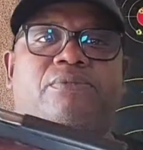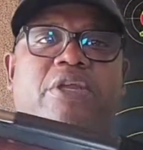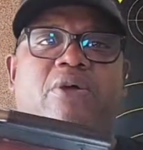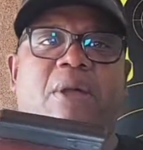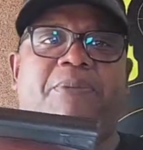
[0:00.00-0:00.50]

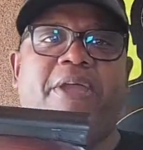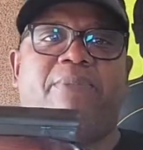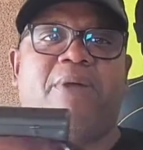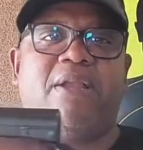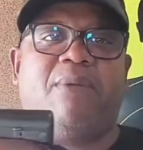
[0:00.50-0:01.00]
you know, I
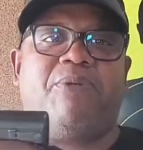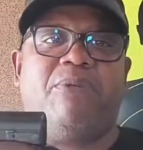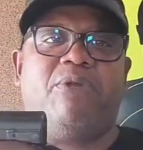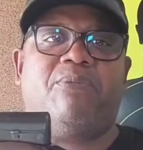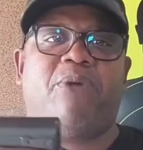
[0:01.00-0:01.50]
paid probably a
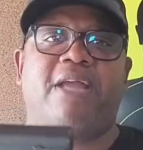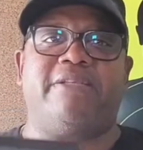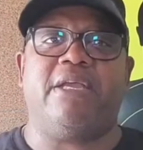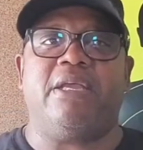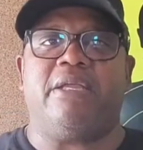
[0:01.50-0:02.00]
premium
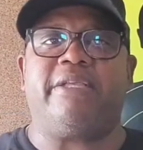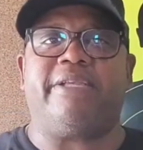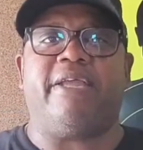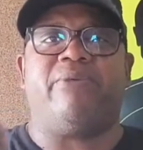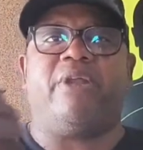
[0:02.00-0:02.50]
price,
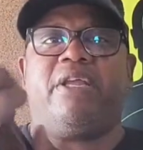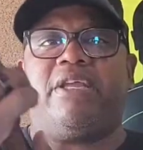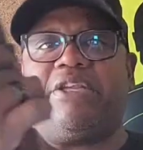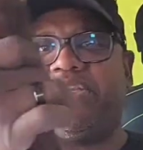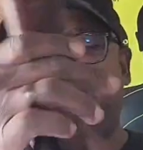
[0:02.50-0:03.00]
it's in really
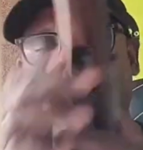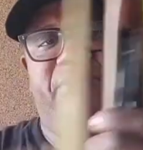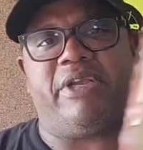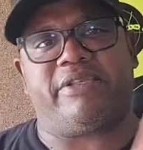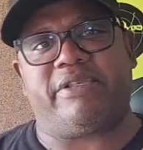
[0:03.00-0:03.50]
good
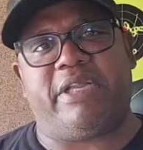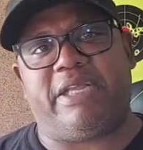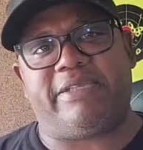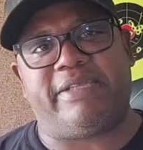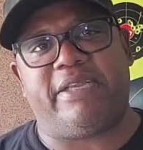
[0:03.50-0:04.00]
shape. There's,
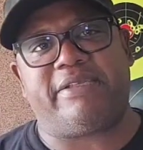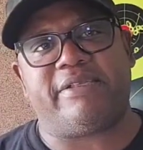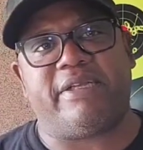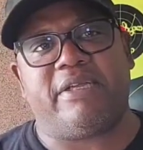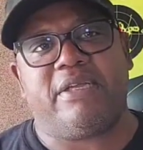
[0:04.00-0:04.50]
like I say,
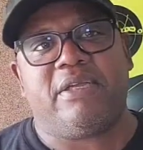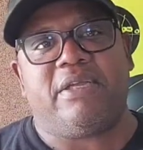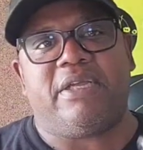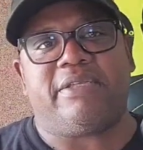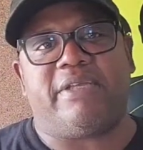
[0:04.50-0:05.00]

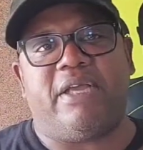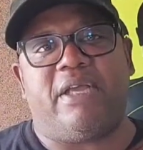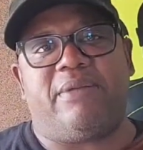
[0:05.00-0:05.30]
it's